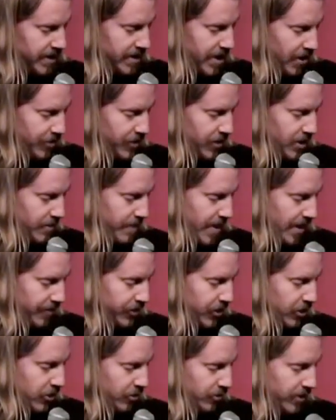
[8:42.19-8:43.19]
Nothing
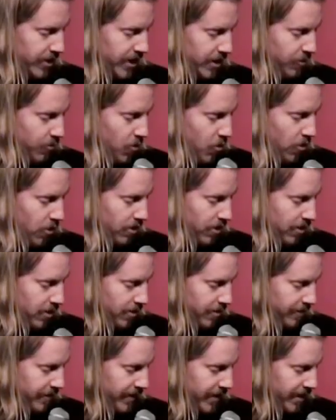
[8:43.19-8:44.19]
about the Korean War
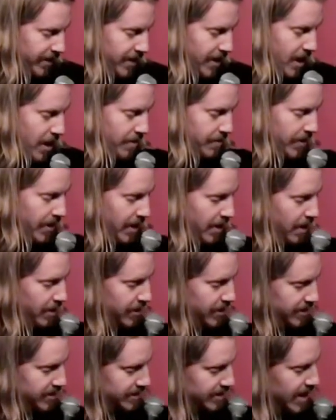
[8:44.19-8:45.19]
or Vietnam.
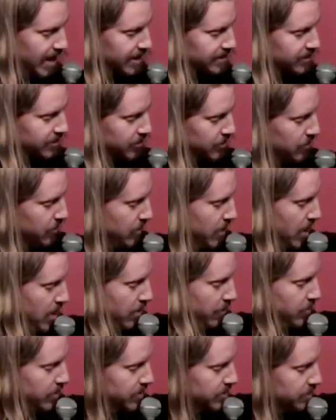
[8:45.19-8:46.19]
This tattoo
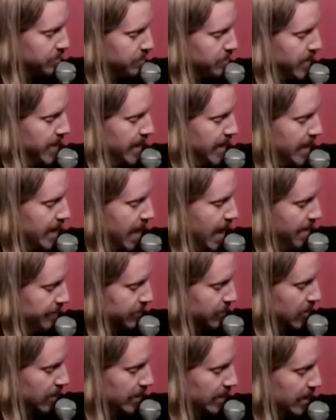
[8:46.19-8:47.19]
was me
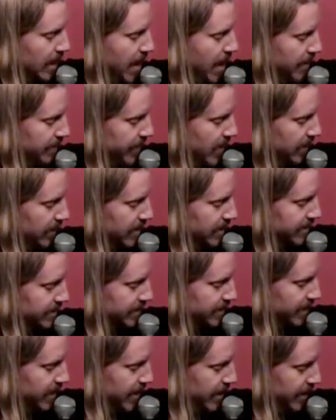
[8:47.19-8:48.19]
after a lot of
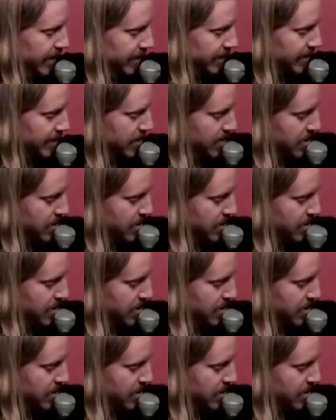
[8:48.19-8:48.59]
LSD.